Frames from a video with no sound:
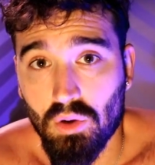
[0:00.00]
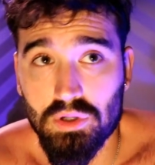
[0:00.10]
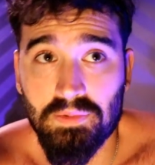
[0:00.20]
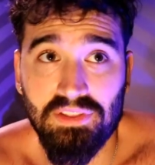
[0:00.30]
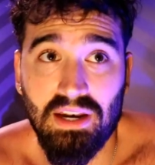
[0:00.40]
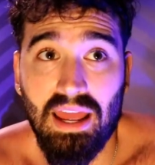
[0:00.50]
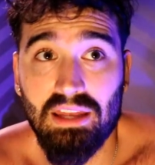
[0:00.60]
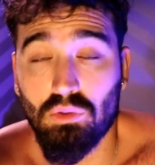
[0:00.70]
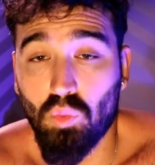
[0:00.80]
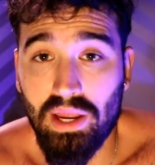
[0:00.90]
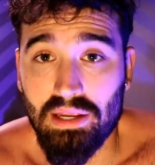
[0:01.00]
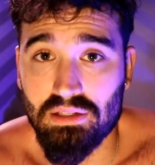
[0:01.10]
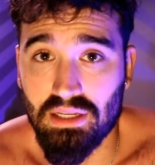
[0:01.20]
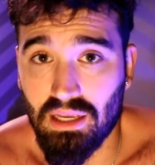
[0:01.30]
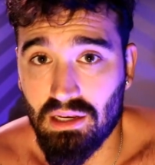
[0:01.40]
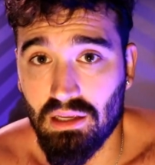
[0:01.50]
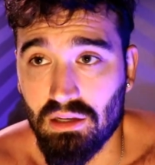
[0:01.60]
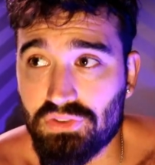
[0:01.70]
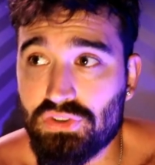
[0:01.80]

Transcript: which meant that I had to wait to get in.